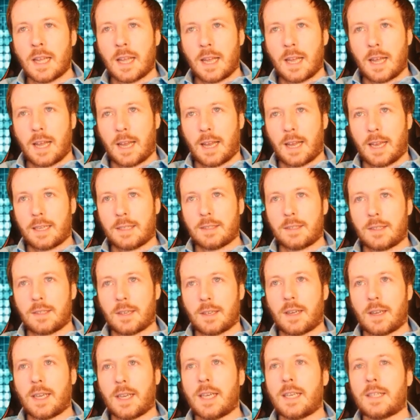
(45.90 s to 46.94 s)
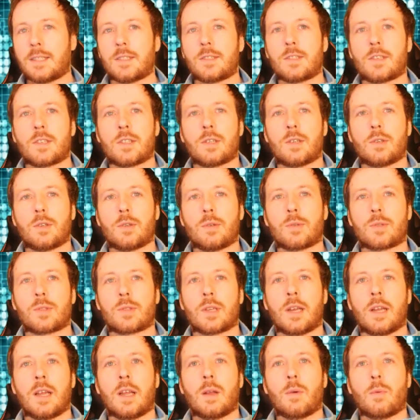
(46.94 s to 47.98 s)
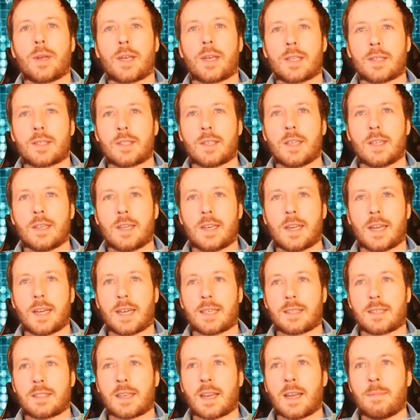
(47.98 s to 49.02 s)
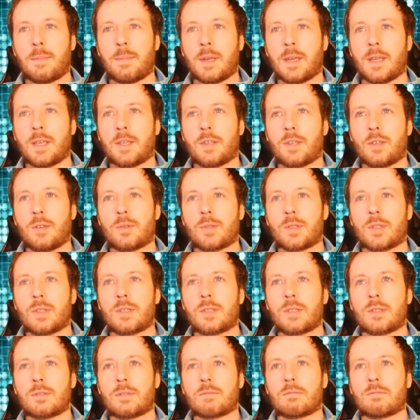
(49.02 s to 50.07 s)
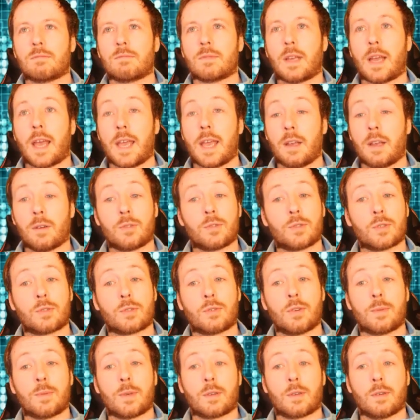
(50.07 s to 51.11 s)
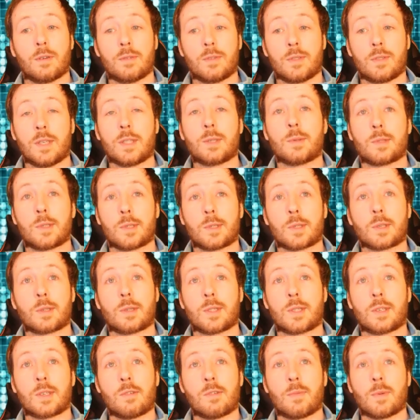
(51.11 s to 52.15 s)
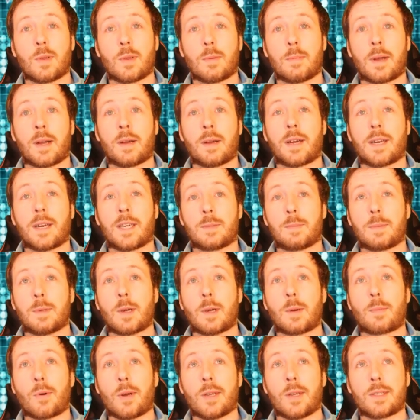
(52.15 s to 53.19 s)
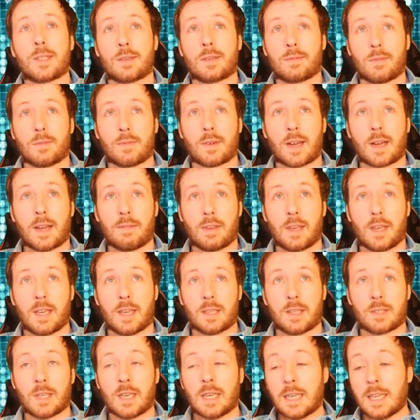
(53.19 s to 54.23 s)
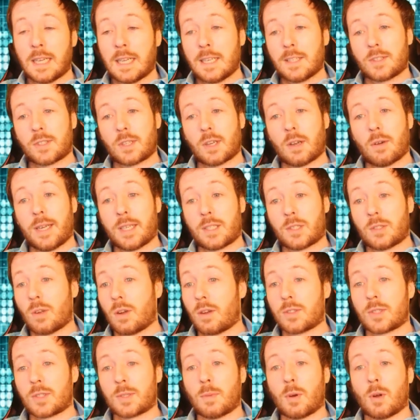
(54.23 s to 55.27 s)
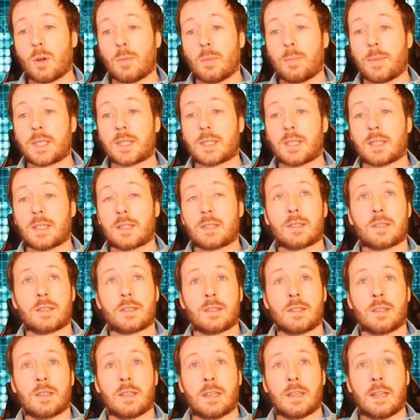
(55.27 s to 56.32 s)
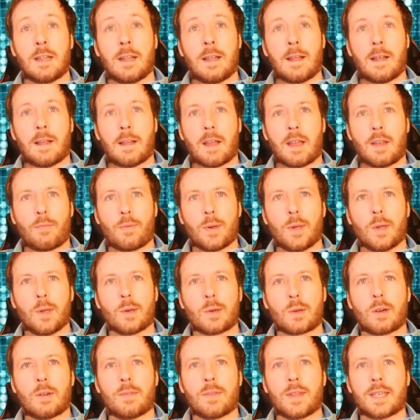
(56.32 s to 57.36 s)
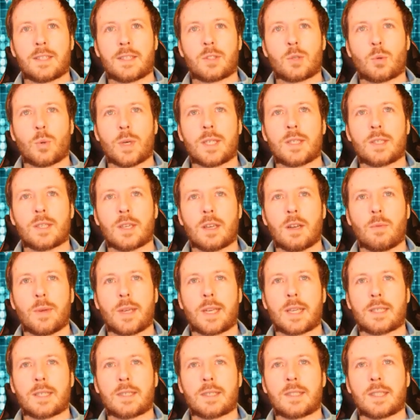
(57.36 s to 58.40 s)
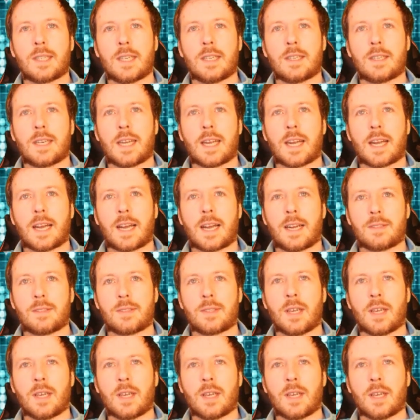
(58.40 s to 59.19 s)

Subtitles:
And easy to use. We can see that it has 9 million users, 800 cryptocurrencies, which is a considerable amount, and it's been operating for 5 years. So it's not a small business. If we look on their Twitter, we can see that it has